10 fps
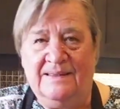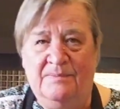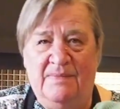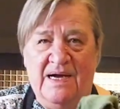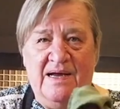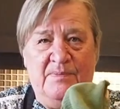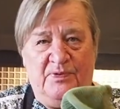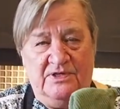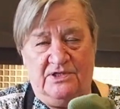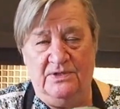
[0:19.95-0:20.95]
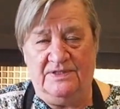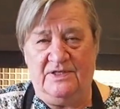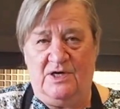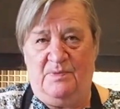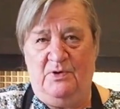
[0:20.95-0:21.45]
My
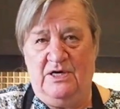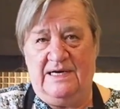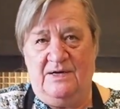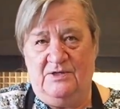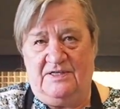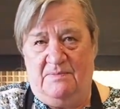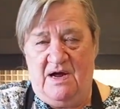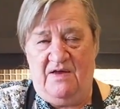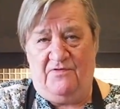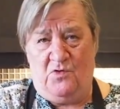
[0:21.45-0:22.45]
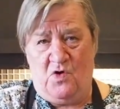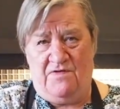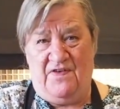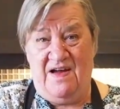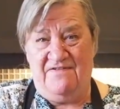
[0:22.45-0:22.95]
producer put it out to my 4 or
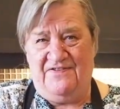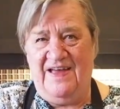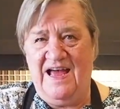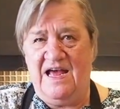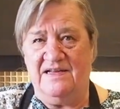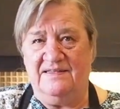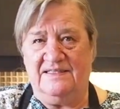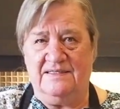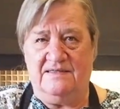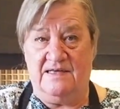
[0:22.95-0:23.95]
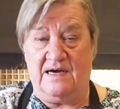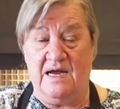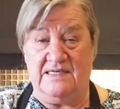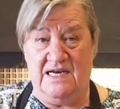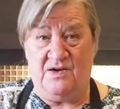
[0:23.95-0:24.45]
5 fans that I
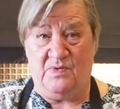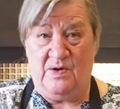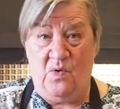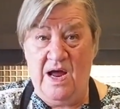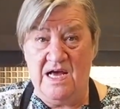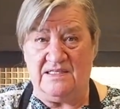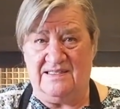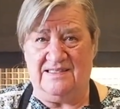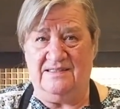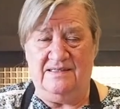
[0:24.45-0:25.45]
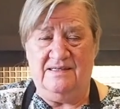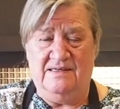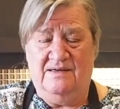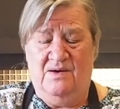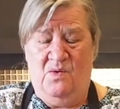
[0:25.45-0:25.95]
take requests.
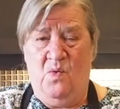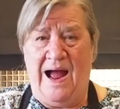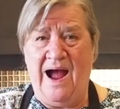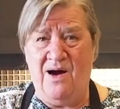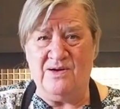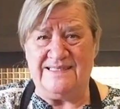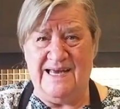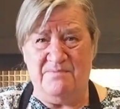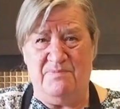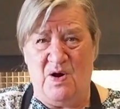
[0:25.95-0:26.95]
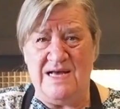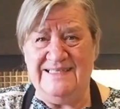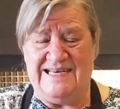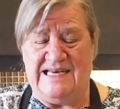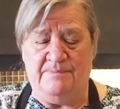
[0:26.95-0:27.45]
Wow, he's getting
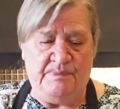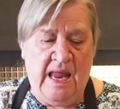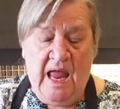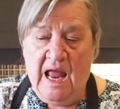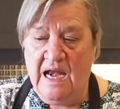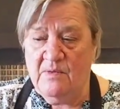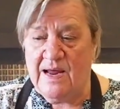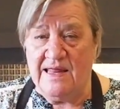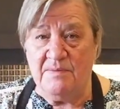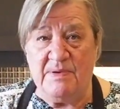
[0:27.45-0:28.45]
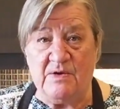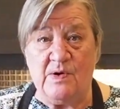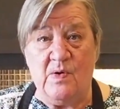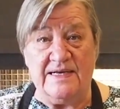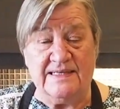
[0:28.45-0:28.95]
bossy. Anyway, the big
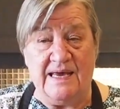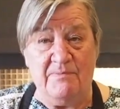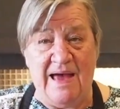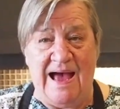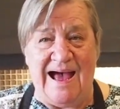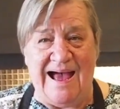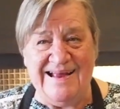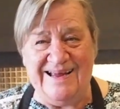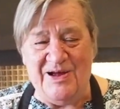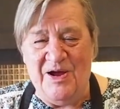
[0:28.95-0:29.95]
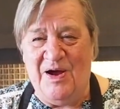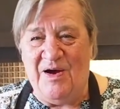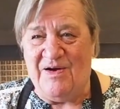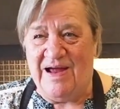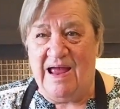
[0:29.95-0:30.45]
request came back
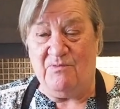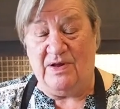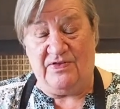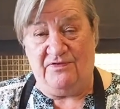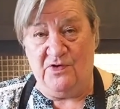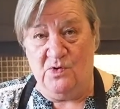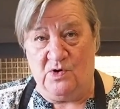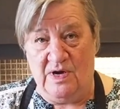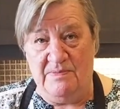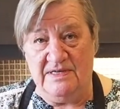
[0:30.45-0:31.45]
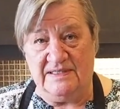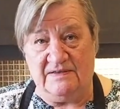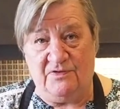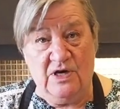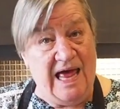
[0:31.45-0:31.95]
with a few agreements
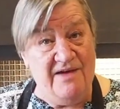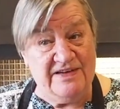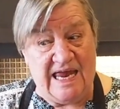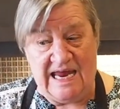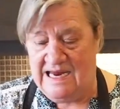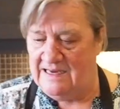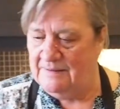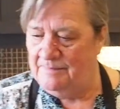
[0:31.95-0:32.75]
for lava cake.